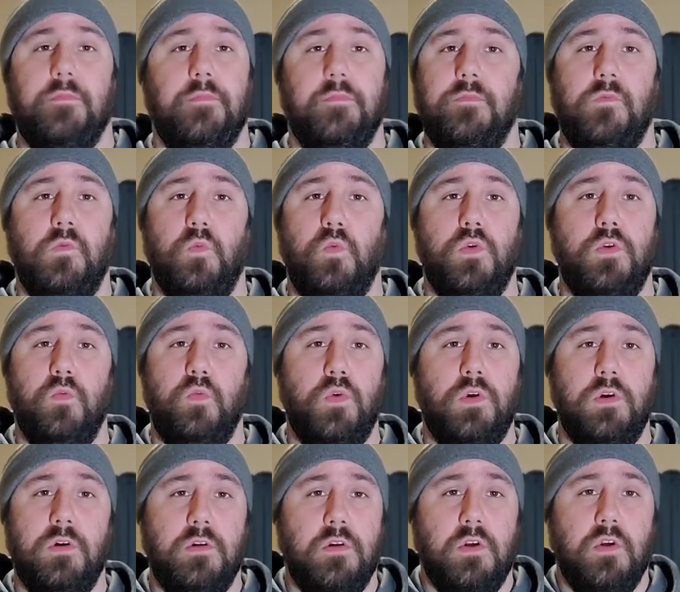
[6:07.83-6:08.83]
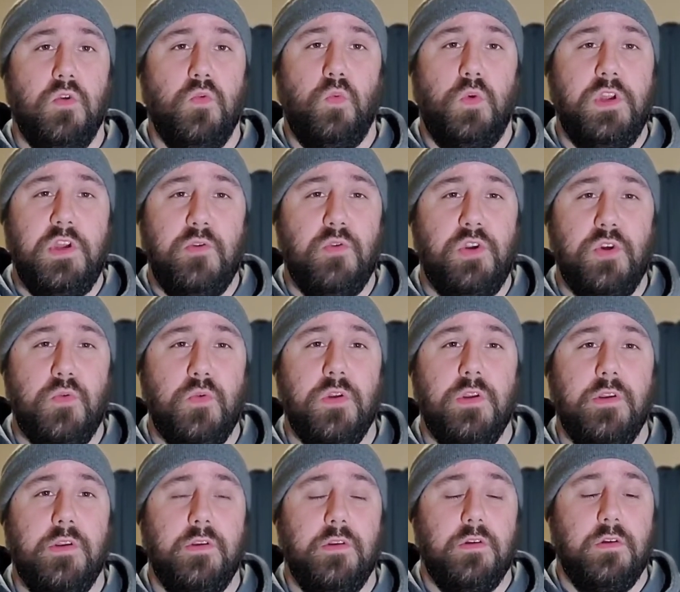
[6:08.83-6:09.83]
what what what are you doing?
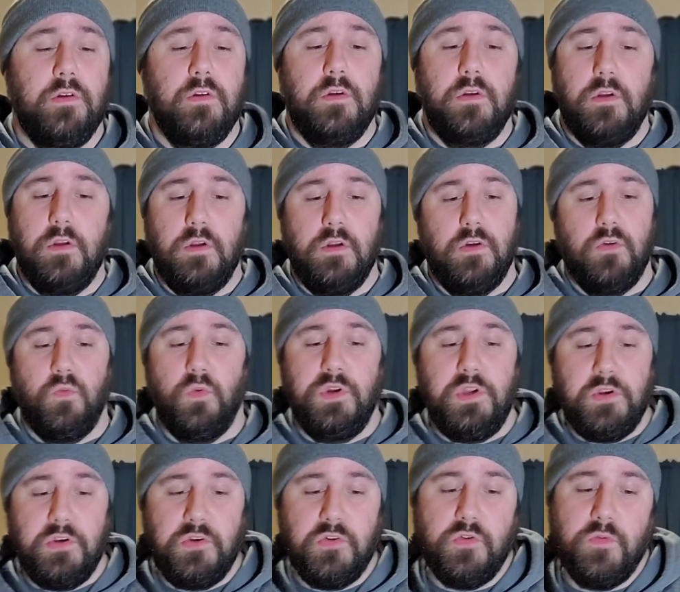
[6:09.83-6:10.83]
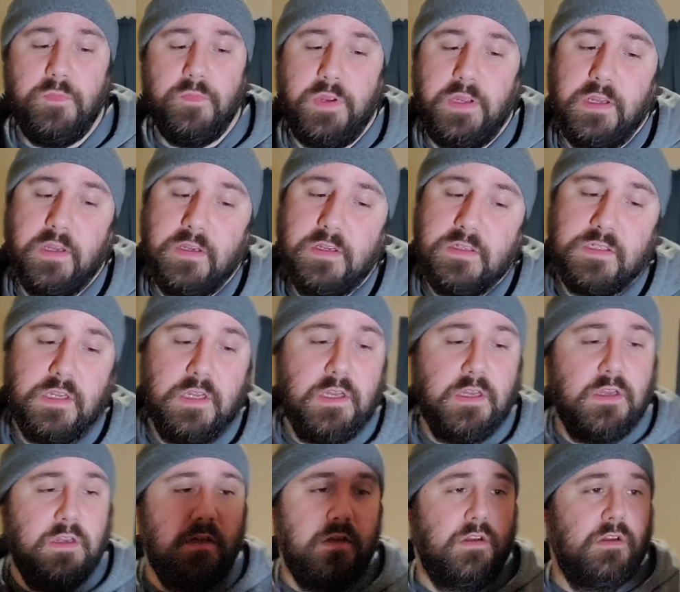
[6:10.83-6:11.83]
What are you doing? Because
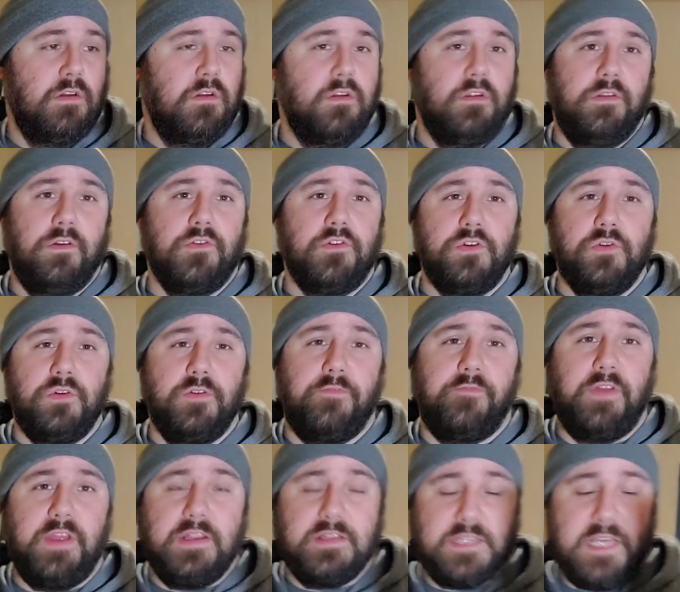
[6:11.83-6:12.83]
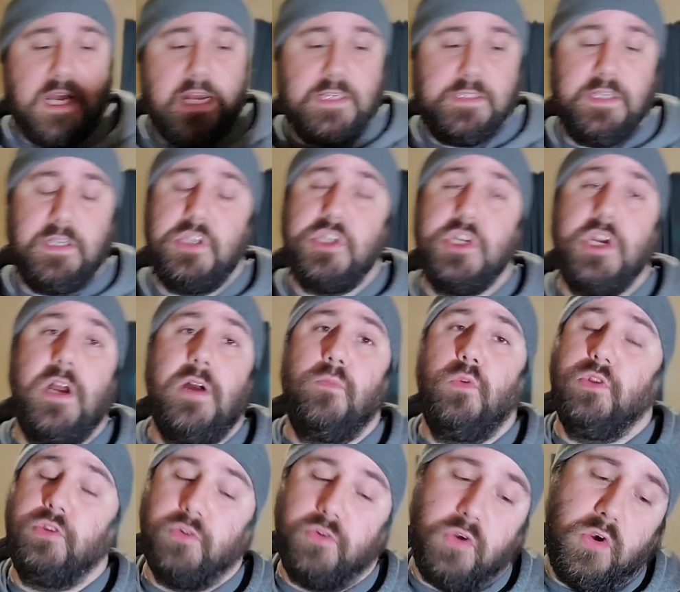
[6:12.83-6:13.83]
they're doing a fantastic job with
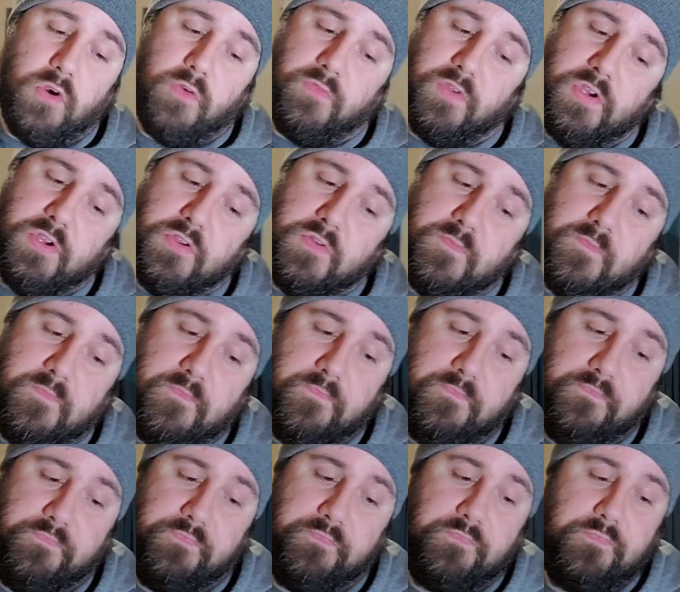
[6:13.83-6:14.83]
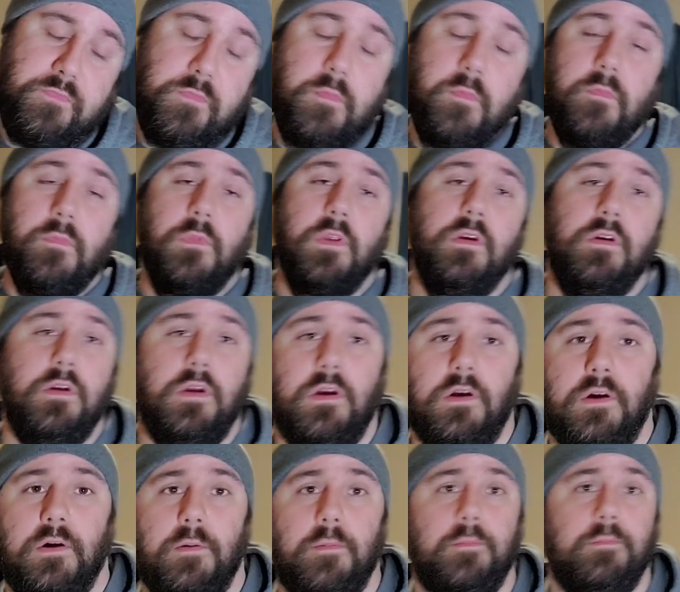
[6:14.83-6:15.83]
their coffee, dude.
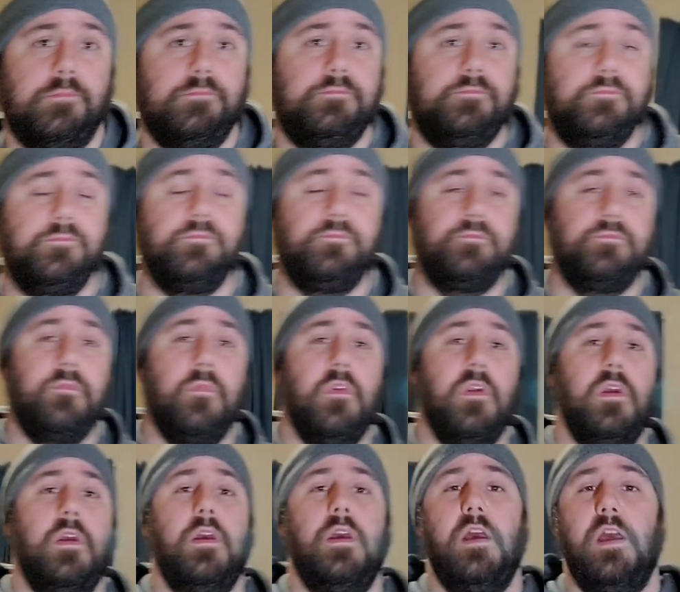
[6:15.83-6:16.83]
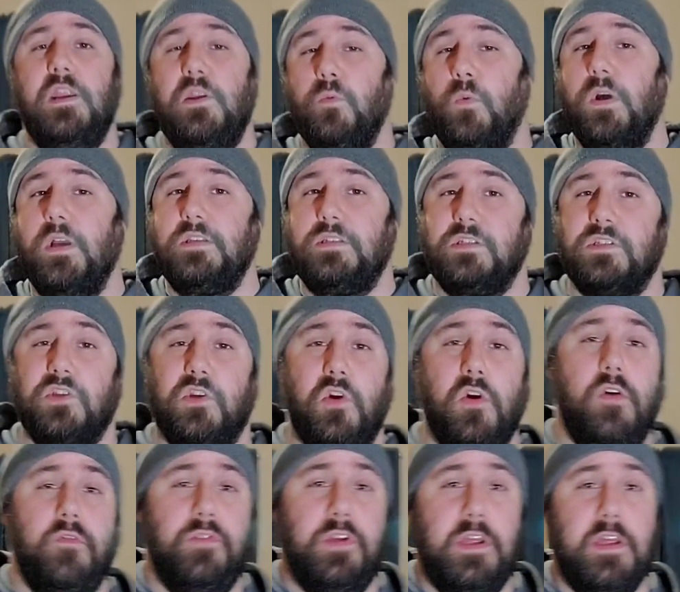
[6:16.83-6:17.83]
Um. Anyways, this is
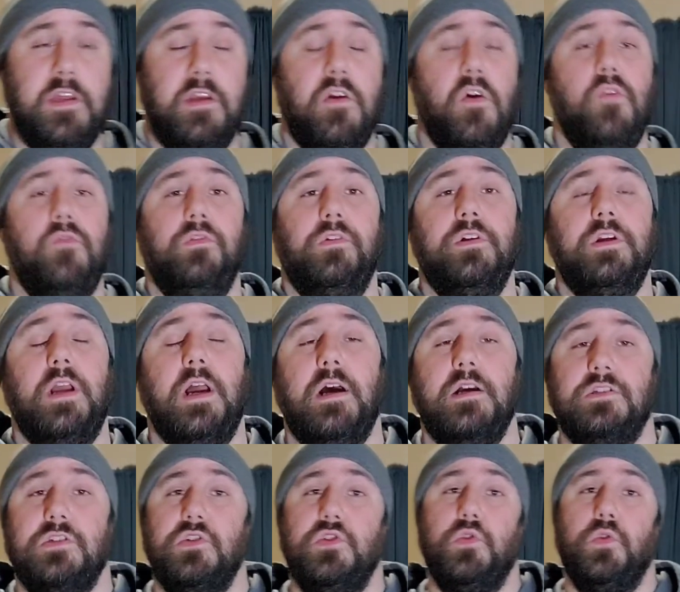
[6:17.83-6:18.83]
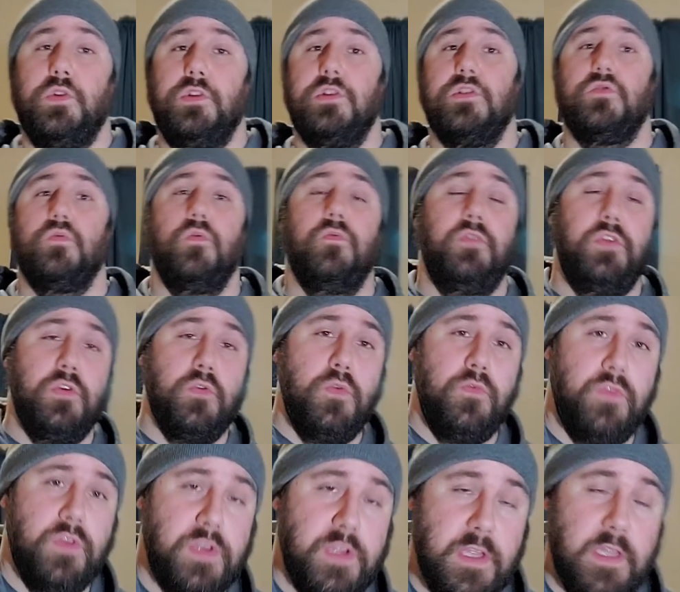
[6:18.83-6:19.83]
Coffee King. Hopefully you guys enjoyed this review. If
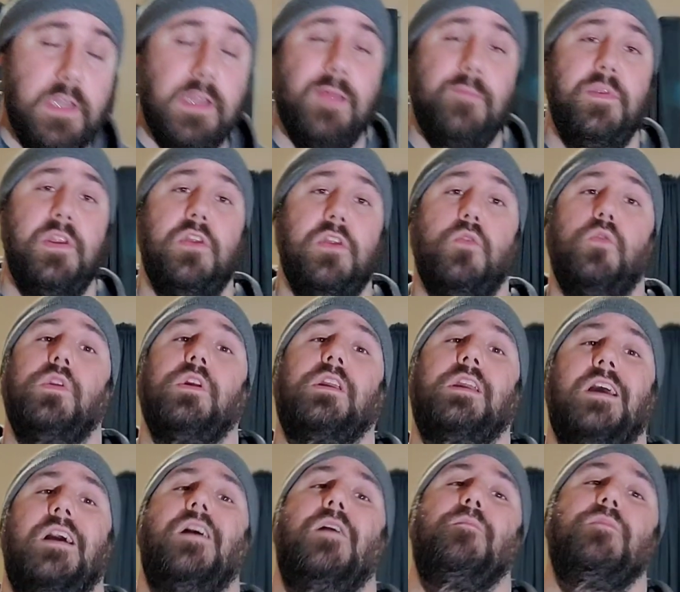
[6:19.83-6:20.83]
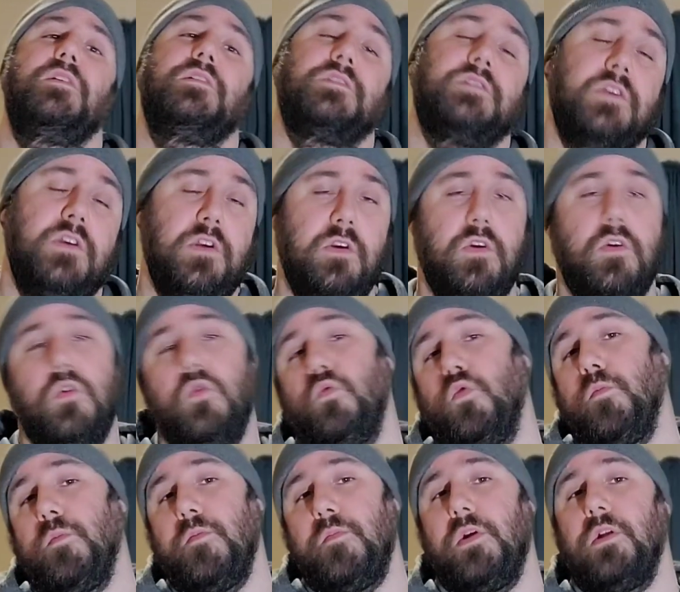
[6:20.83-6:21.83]
you did, let me know in the comments.
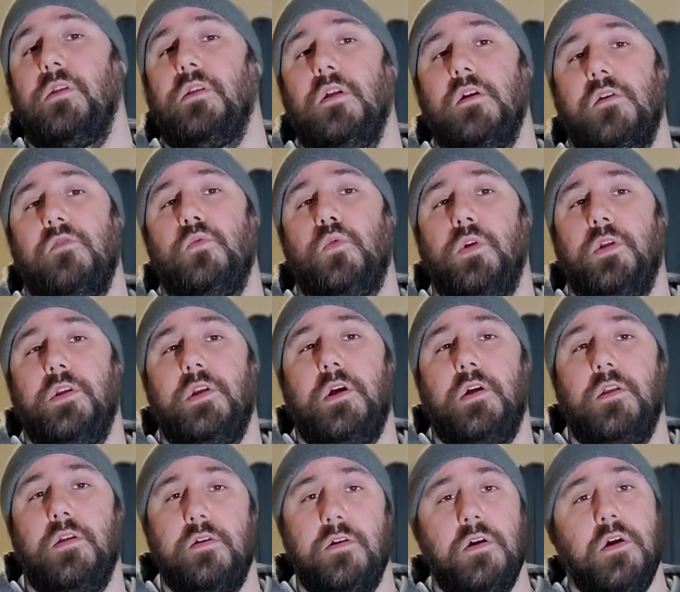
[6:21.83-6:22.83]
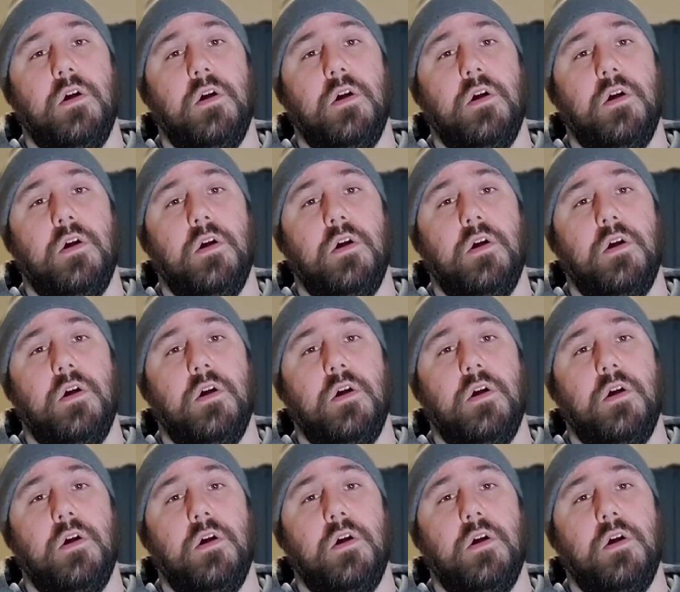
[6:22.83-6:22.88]
Remember to love one another.